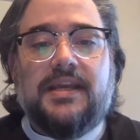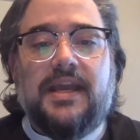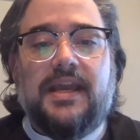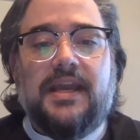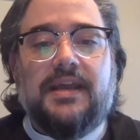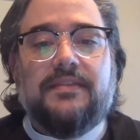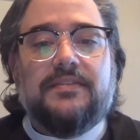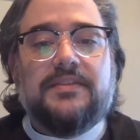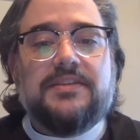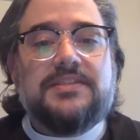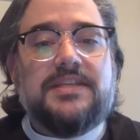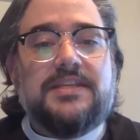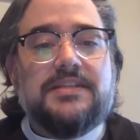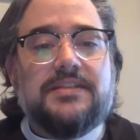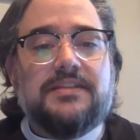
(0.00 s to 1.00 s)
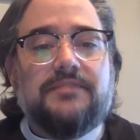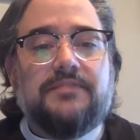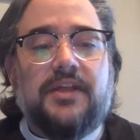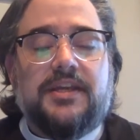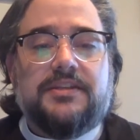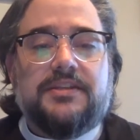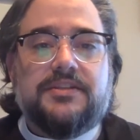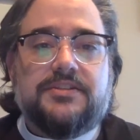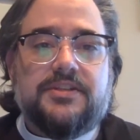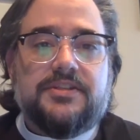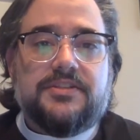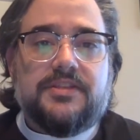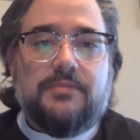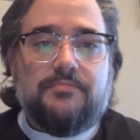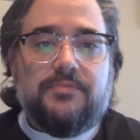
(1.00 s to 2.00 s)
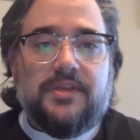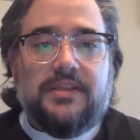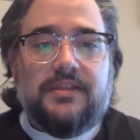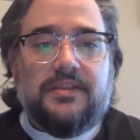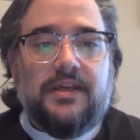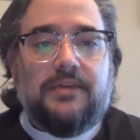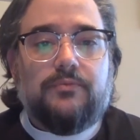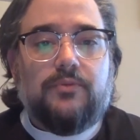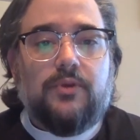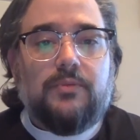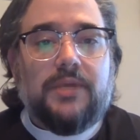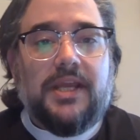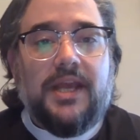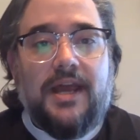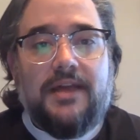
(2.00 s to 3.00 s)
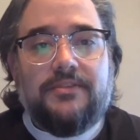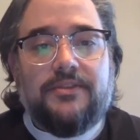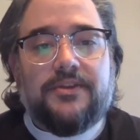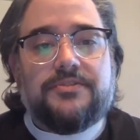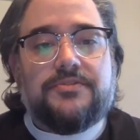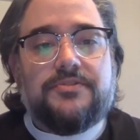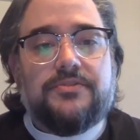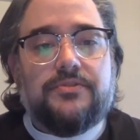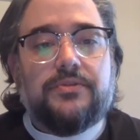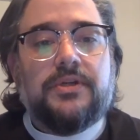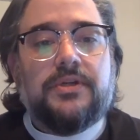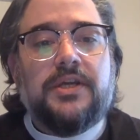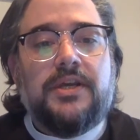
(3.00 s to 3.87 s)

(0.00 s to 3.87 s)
and the season of Lent is just something that Roman Catholics do,